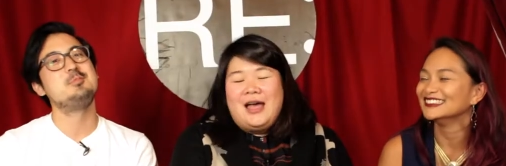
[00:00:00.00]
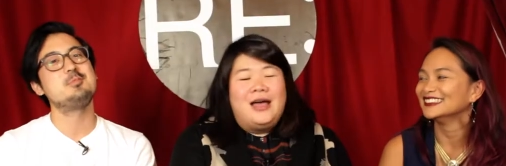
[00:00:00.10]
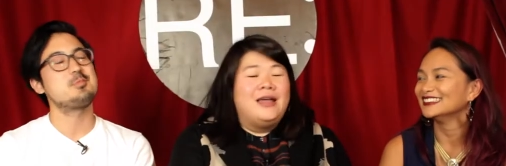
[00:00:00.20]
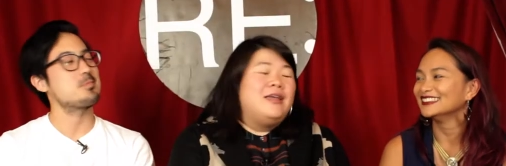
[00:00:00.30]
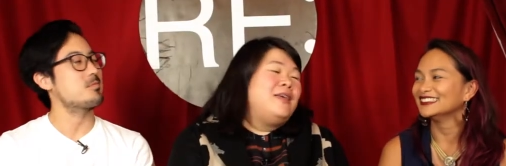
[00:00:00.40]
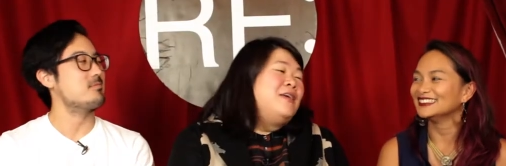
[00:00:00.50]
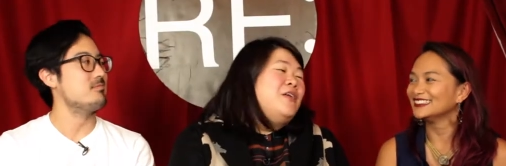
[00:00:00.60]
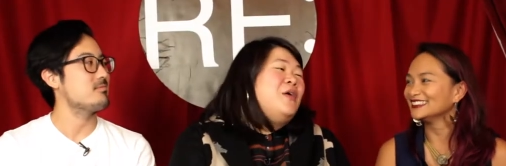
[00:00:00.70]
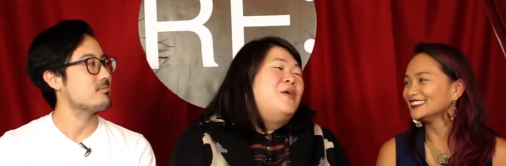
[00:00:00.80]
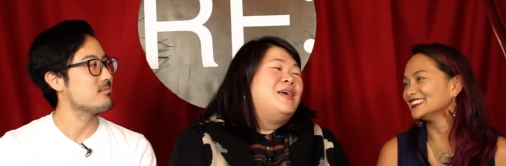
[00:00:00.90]
Speaker 1: Uh,
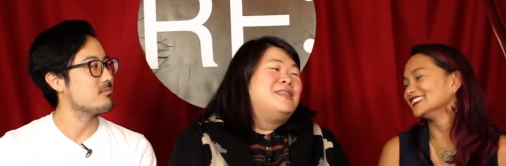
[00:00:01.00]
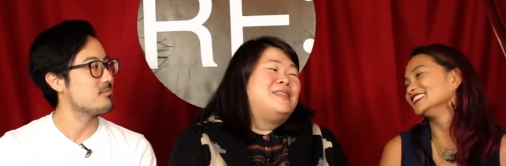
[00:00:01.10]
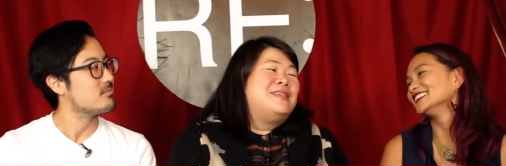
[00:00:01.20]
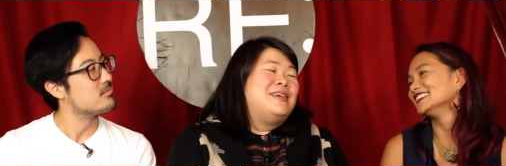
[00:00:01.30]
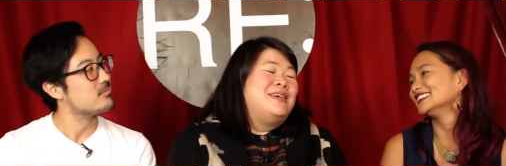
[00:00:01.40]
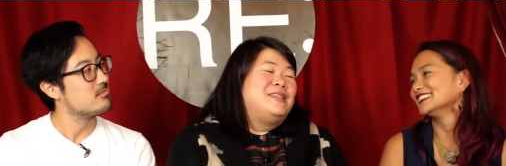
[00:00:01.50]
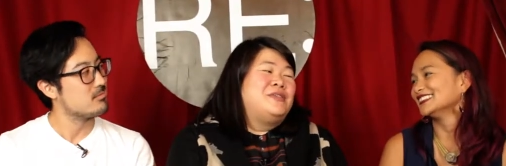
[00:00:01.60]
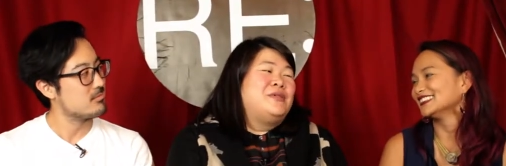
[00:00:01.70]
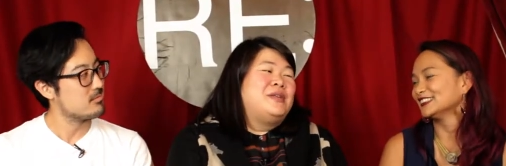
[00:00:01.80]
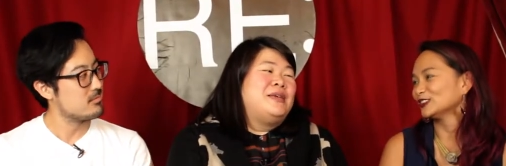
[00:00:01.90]
you know, it's
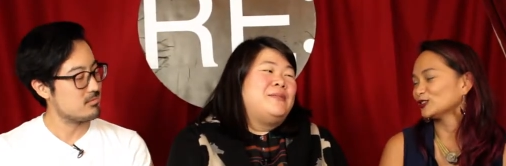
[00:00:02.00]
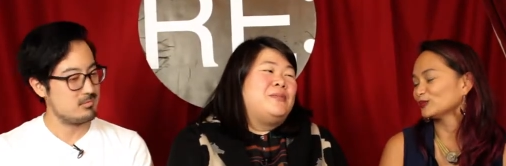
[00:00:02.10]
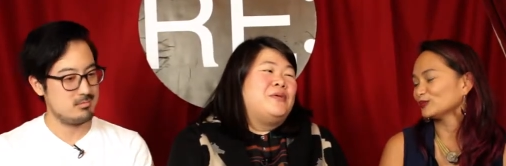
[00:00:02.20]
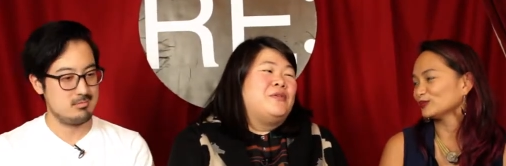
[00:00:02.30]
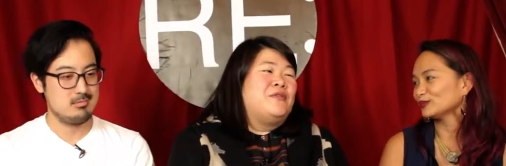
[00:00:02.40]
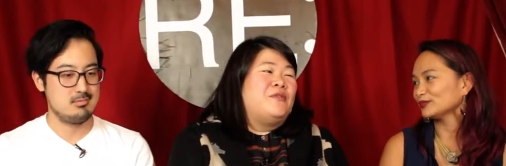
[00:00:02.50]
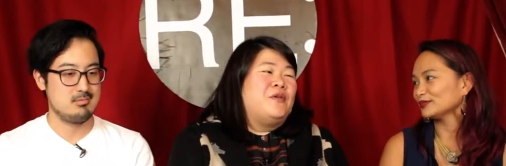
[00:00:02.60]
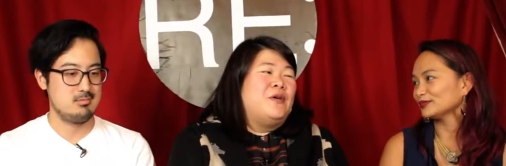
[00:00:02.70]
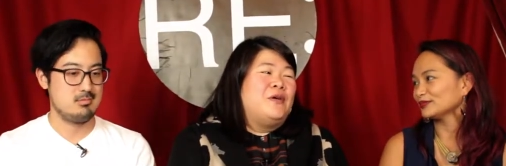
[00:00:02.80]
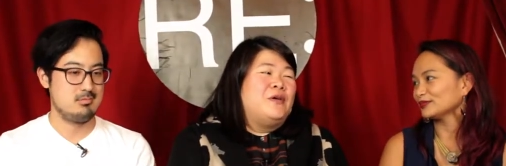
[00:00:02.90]
it's a really
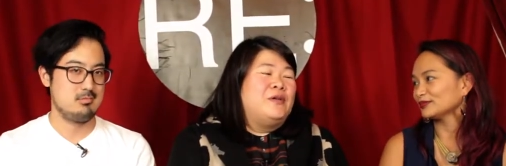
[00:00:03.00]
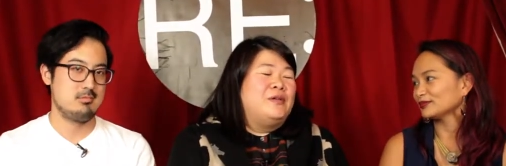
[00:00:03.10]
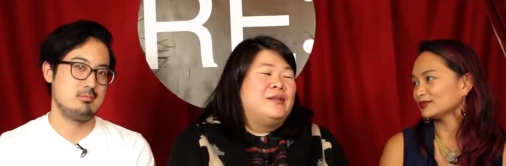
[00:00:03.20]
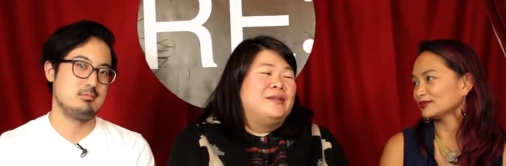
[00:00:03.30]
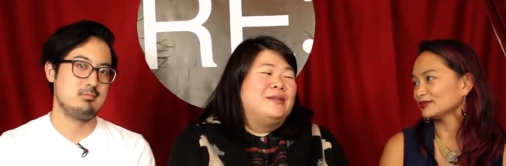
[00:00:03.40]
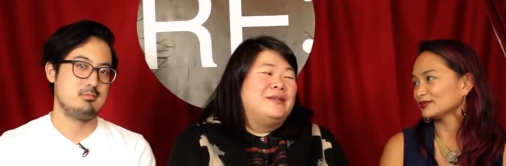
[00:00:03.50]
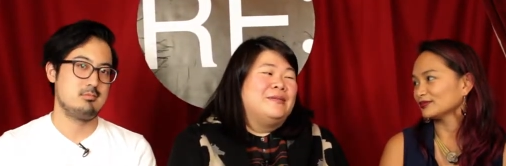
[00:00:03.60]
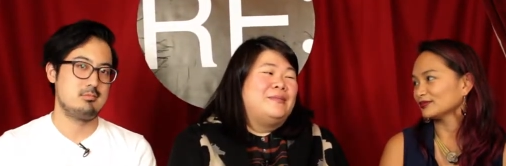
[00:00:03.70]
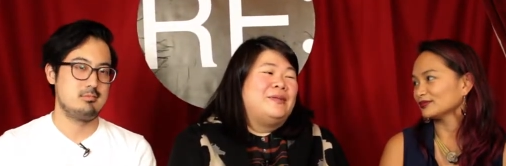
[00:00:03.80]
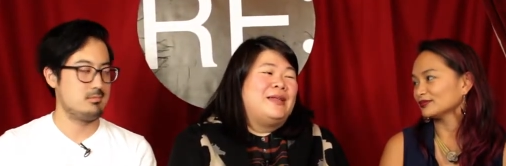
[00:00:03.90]
beautiful
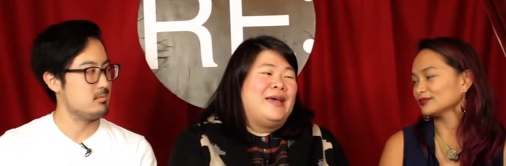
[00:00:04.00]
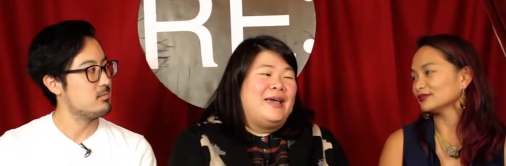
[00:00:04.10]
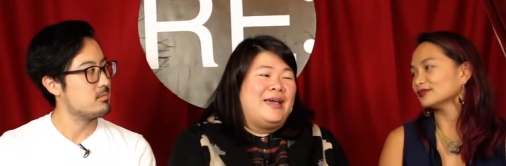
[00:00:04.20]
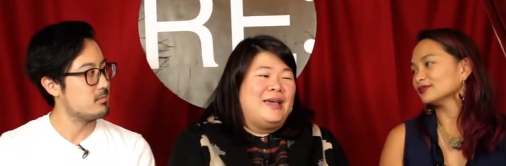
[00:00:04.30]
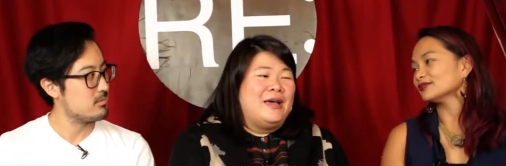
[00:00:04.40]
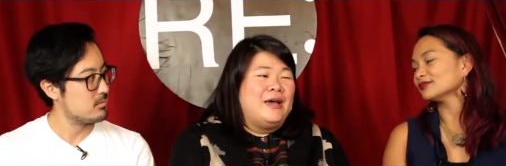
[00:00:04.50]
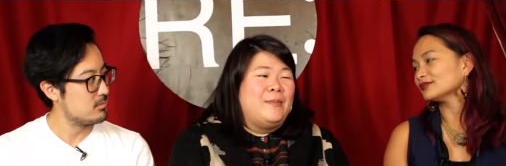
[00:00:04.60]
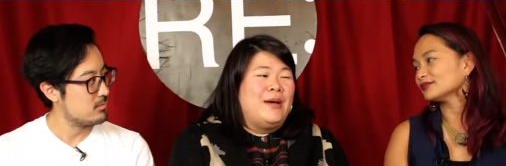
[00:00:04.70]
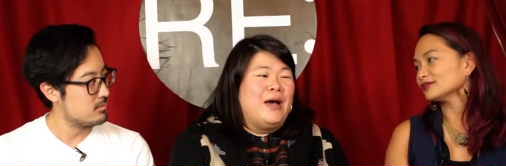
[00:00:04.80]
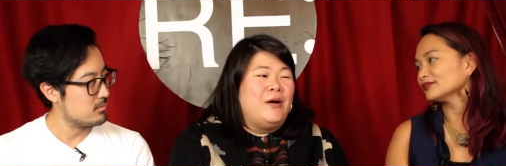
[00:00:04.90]
play
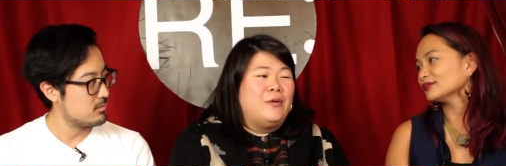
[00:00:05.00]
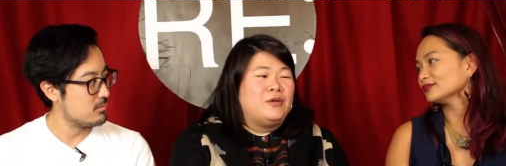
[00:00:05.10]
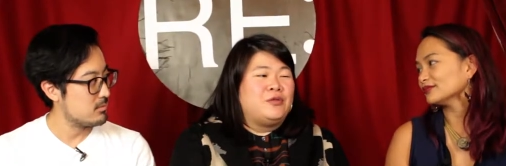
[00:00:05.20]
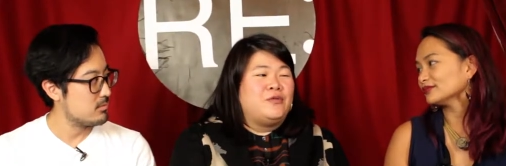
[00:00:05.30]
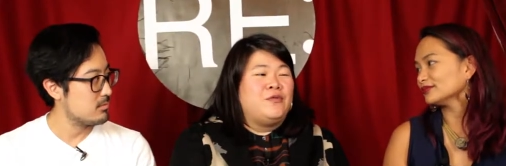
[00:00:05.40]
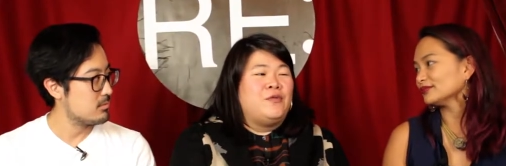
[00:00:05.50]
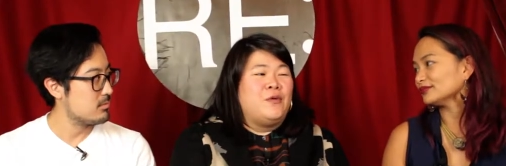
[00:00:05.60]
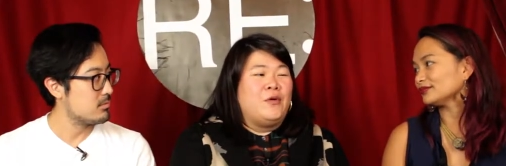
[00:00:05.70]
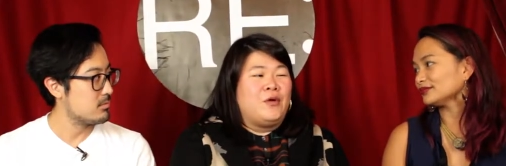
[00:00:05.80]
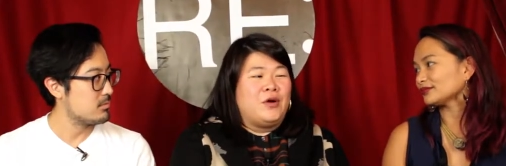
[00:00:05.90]
about
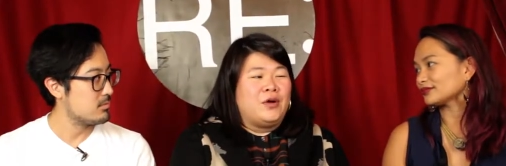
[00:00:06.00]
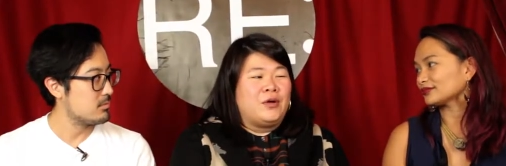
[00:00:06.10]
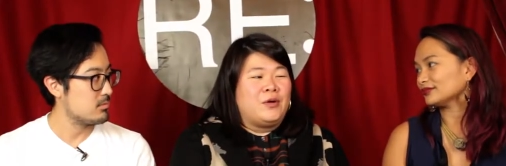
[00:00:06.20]
four